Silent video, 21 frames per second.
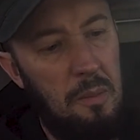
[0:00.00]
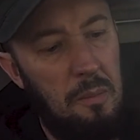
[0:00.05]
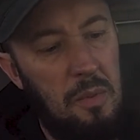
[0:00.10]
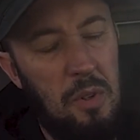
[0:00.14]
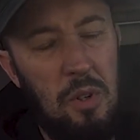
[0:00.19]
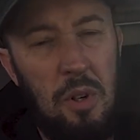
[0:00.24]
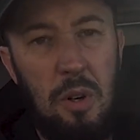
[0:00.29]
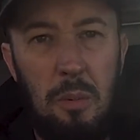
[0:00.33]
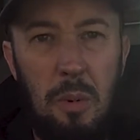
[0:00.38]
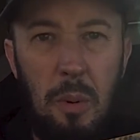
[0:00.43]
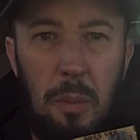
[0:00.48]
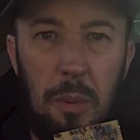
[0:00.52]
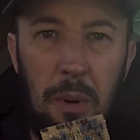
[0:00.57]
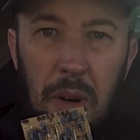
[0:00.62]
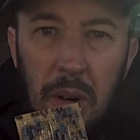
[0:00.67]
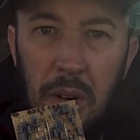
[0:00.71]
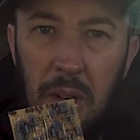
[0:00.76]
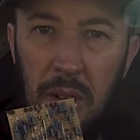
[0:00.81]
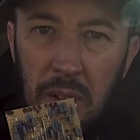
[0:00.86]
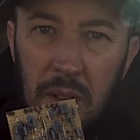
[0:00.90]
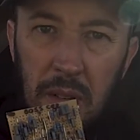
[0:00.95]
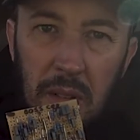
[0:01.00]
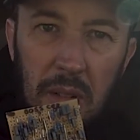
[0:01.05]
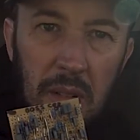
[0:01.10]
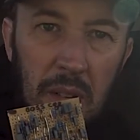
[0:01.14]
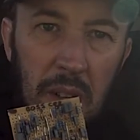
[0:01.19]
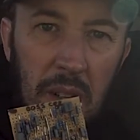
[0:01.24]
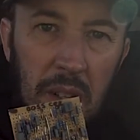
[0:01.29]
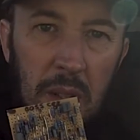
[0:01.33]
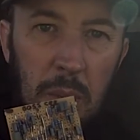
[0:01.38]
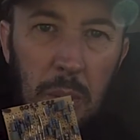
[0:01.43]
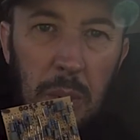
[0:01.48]
trimmer pot
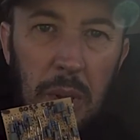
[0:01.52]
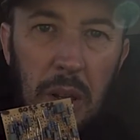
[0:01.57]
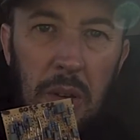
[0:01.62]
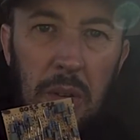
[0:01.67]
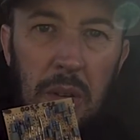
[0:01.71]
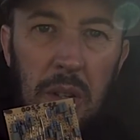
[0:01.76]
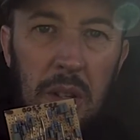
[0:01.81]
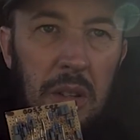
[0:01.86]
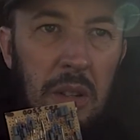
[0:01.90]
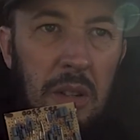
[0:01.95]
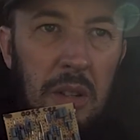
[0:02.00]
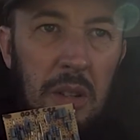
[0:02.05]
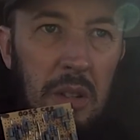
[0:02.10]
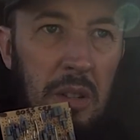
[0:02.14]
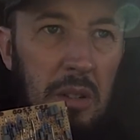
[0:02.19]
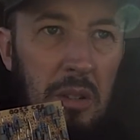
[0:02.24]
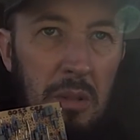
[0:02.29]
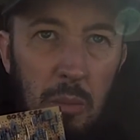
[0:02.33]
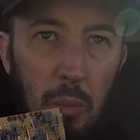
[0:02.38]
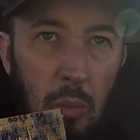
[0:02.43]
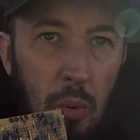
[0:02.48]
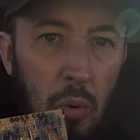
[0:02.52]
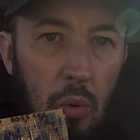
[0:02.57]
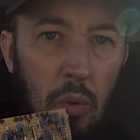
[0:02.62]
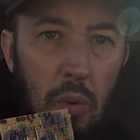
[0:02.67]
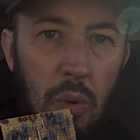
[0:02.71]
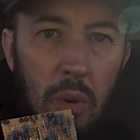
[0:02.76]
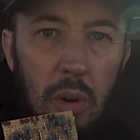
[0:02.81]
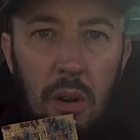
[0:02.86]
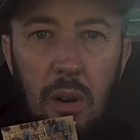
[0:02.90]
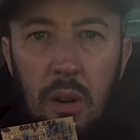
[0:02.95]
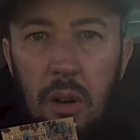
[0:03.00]
exploded and just
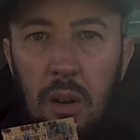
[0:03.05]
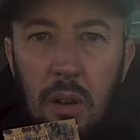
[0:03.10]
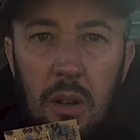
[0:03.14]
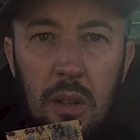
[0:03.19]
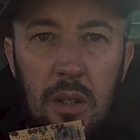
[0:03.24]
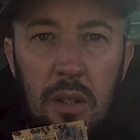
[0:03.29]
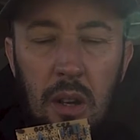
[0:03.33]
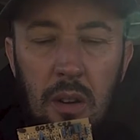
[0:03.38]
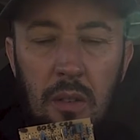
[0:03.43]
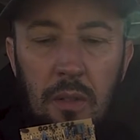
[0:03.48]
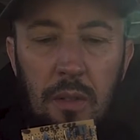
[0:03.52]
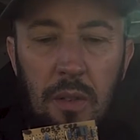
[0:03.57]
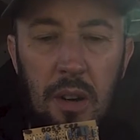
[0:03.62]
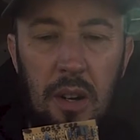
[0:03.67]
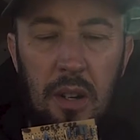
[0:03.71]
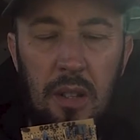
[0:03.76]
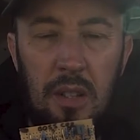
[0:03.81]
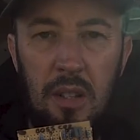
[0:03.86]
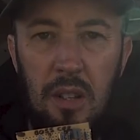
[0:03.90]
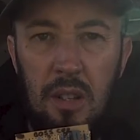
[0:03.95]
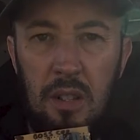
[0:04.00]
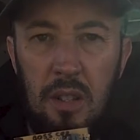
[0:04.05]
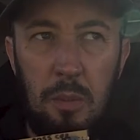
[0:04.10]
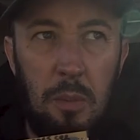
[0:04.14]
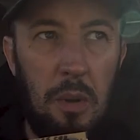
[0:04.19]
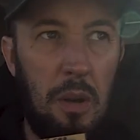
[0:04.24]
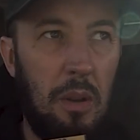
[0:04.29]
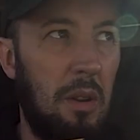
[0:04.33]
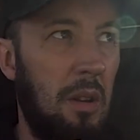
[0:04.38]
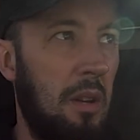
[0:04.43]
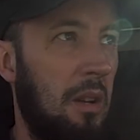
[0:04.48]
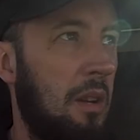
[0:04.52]
set on fire and started
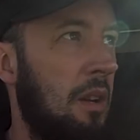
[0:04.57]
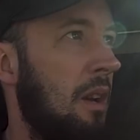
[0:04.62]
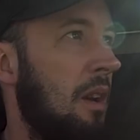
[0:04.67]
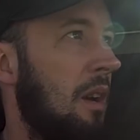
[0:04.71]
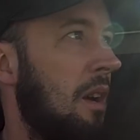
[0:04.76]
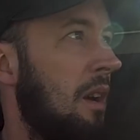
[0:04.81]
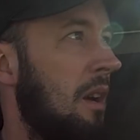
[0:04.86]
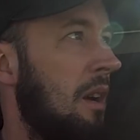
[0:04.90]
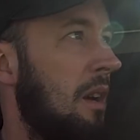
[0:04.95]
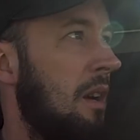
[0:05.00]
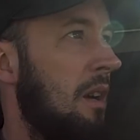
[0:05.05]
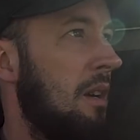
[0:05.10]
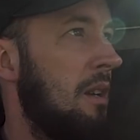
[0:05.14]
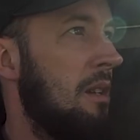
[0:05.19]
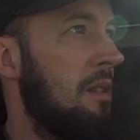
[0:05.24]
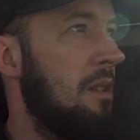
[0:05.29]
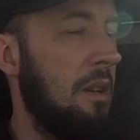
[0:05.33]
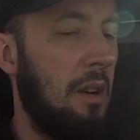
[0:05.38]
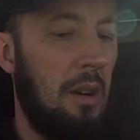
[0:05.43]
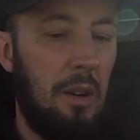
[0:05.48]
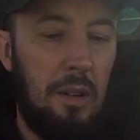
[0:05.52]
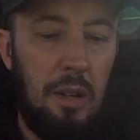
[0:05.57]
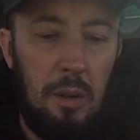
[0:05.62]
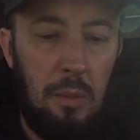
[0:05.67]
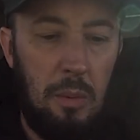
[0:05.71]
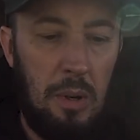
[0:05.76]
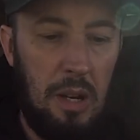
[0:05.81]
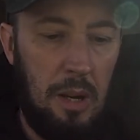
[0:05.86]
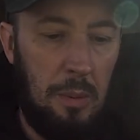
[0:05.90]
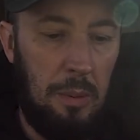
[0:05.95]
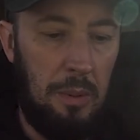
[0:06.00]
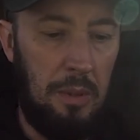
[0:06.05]
smoking. So I don't know
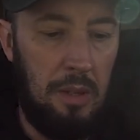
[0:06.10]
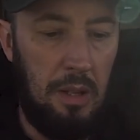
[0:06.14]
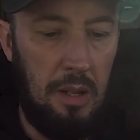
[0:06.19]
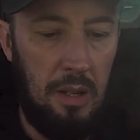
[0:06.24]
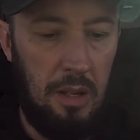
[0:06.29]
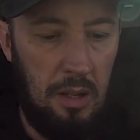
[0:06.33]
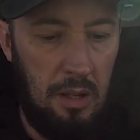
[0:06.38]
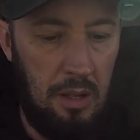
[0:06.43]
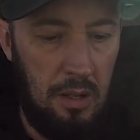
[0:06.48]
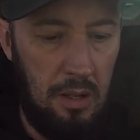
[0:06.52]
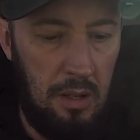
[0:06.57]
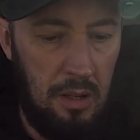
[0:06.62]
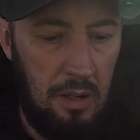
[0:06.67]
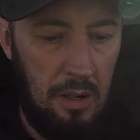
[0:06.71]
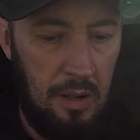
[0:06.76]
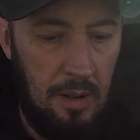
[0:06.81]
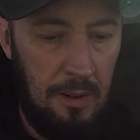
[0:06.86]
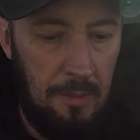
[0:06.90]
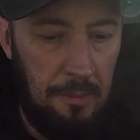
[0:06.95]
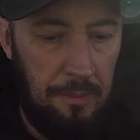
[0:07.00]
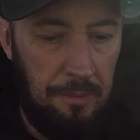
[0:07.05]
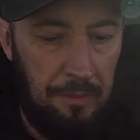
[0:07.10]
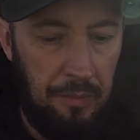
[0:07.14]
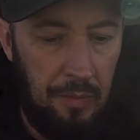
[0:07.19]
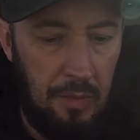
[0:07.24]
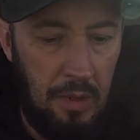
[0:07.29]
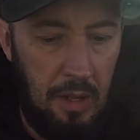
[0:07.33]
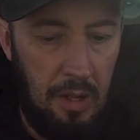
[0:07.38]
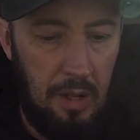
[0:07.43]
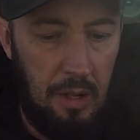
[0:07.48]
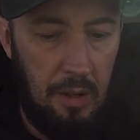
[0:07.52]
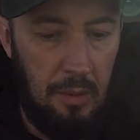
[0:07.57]
what happened there,
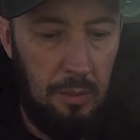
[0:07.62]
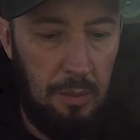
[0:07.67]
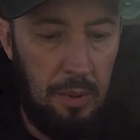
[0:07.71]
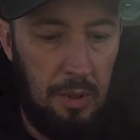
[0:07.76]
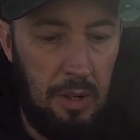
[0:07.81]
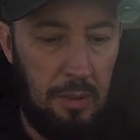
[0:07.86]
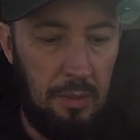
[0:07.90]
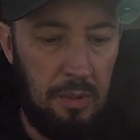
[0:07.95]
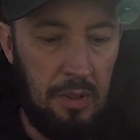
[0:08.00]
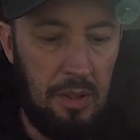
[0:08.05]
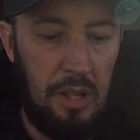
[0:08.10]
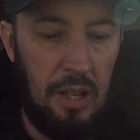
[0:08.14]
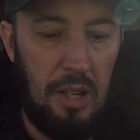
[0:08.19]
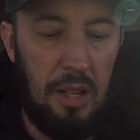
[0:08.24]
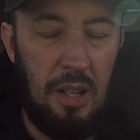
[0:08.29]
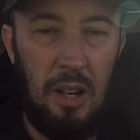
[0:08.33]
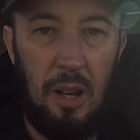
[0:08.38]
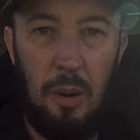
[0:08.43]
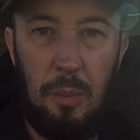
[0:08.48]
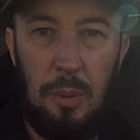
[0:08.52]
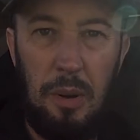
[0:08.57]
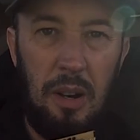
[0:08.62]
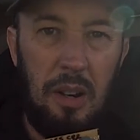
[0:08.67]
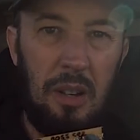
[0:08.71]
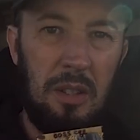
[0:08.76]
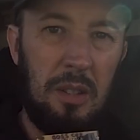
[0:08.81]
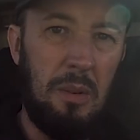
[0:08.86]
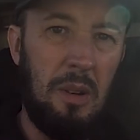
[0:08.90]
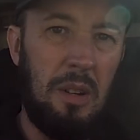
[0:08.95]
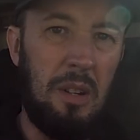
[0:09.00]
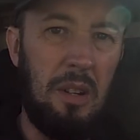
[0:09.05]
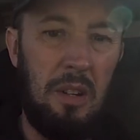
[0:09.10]
but I'm just taking it apart
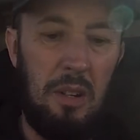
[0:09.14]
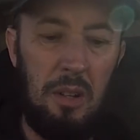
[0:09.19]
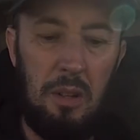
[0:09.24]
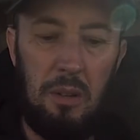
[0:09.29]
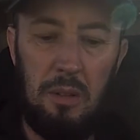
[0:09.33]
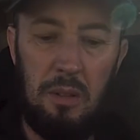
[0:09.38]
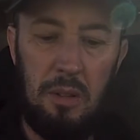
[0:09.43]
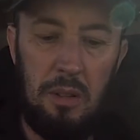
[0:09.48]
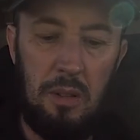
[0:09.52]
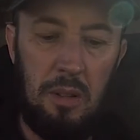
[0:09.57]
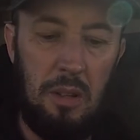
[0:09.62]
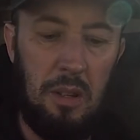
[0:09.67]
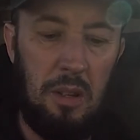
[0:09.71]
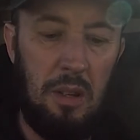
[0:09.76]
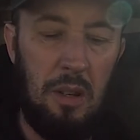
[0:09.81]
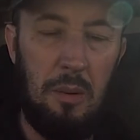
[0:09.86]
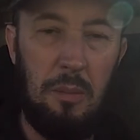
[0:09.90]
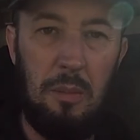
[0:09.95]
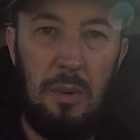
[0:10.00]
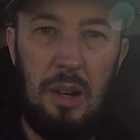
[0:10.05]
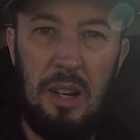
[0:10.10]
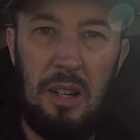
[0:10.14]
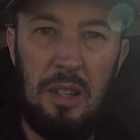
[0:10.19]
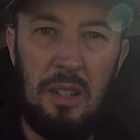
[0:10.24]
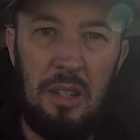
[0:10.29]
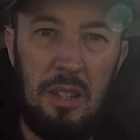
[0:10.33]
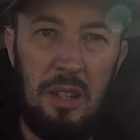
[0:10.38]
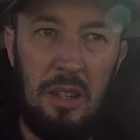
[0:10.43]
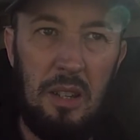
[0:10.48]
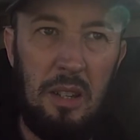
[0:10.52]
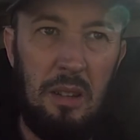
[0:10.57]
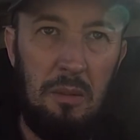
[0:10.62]
so I can use the
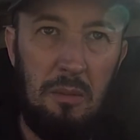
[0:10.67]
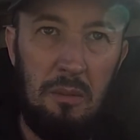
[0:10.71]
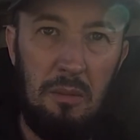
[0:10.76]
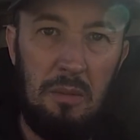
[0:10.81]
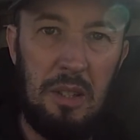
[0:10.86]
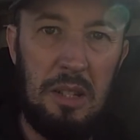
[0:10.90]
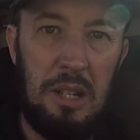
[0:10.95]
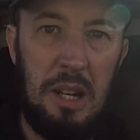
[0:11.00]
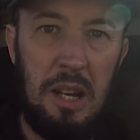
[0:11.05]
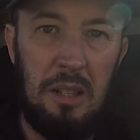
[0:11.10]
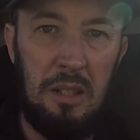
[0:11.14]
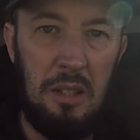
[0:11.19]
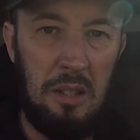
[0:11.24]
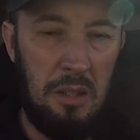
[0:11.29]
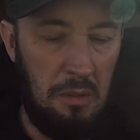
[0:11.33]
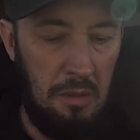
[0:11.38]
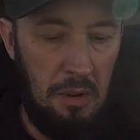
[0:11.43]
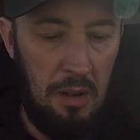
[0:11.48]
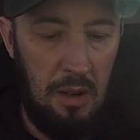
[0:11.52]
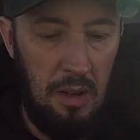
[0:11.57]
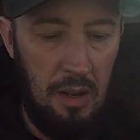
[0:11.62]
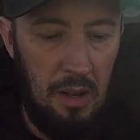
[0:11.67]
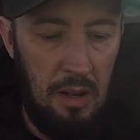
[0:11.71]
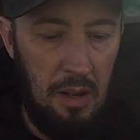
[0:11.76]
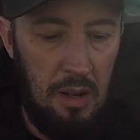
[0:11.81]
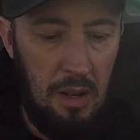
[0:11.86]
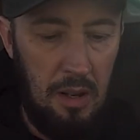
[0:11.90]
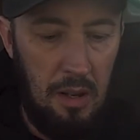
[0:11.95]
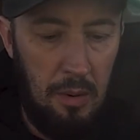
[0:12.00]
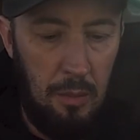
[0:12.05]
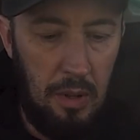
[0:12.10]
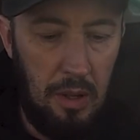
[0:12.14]
IC stands,
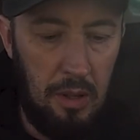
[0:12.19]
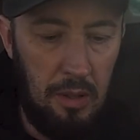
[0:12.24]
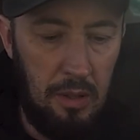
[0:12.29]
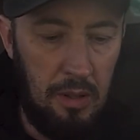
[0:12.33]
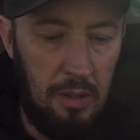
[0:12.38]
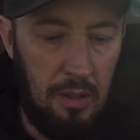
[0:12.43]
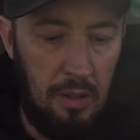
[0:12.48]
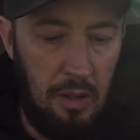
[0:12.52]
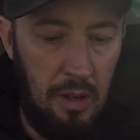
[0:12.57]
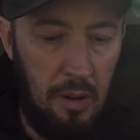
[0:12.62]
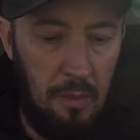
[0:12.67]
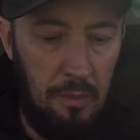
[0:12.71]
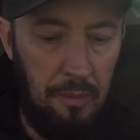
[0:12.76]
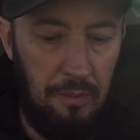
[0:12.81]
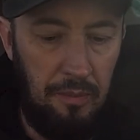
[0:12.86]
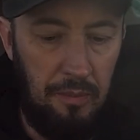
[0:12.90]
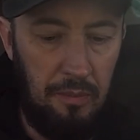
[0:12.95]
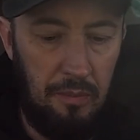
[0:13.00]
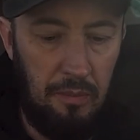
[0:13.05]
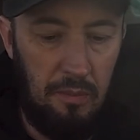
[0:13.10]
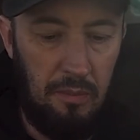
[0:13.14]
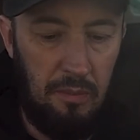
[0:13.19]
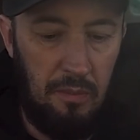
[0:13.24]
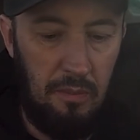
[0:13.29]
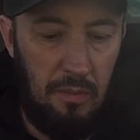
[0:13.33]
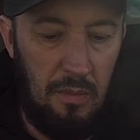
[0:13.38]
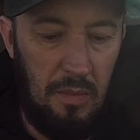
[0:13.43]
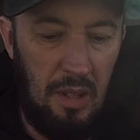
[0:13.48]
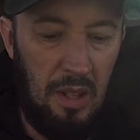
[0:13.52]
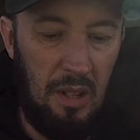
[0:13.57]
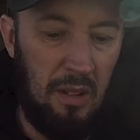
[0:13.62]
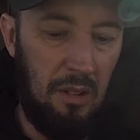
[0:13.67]
because you
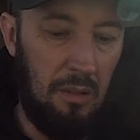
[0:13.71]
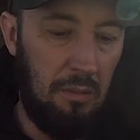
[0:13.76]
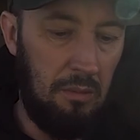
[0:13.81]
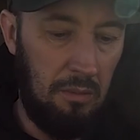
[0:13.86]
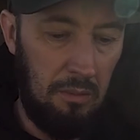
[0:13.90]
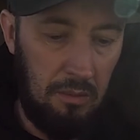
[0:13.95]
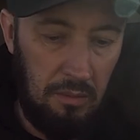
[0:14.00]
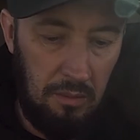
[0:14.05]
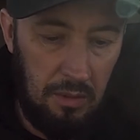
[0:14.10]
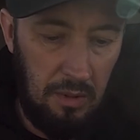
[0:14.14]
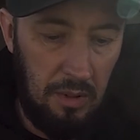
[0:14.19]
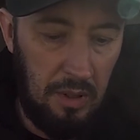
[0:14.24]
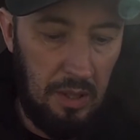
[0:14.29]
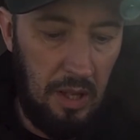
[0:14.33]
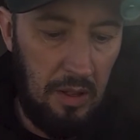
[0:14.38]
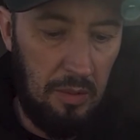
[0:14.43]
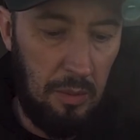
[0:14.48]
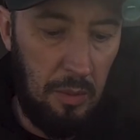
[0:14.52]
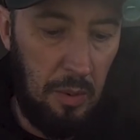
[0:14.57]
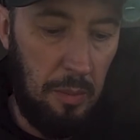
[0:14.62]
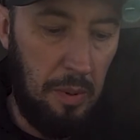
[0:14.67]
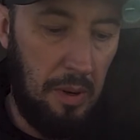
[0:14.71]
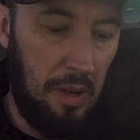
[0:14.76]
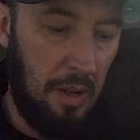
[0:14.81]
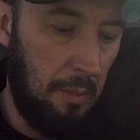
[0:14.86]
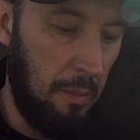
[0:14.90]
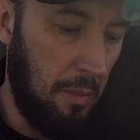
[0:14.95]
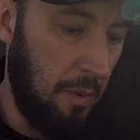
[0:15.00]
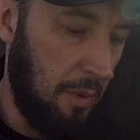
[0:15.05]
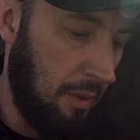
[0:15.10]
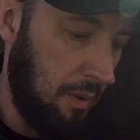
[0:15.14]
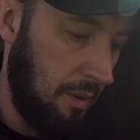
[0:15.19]
know, it saves me
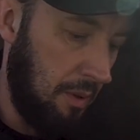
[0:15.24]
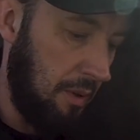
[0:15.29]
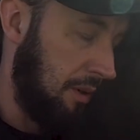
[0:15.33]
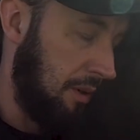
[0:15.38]
buying more.